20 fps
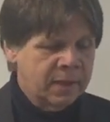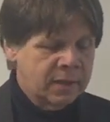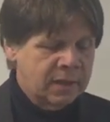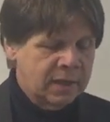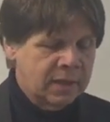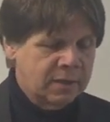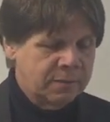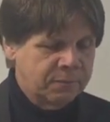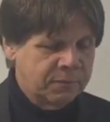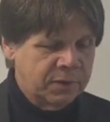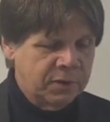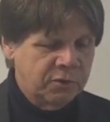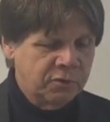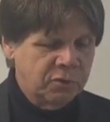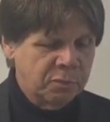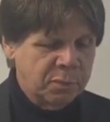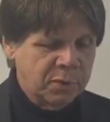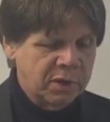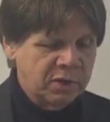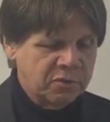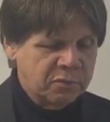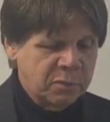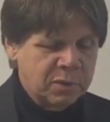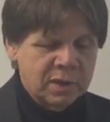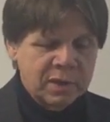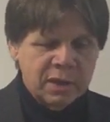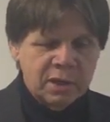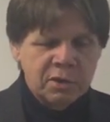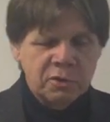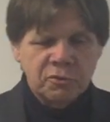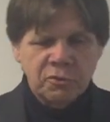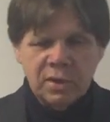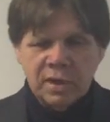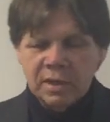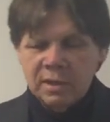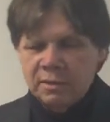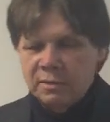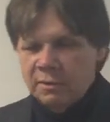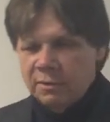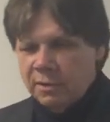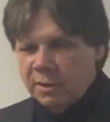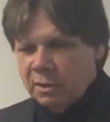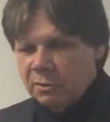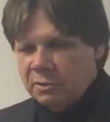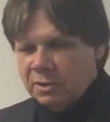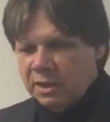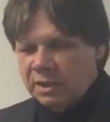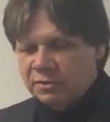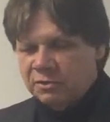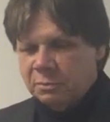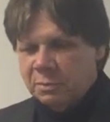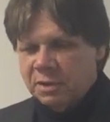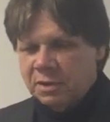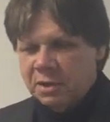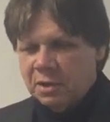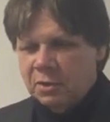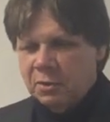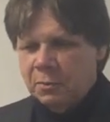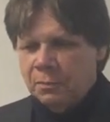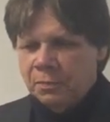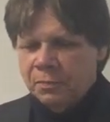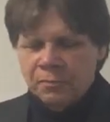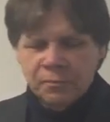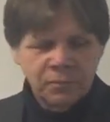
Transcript: Now, here's a principle that carries right into the New Testament too.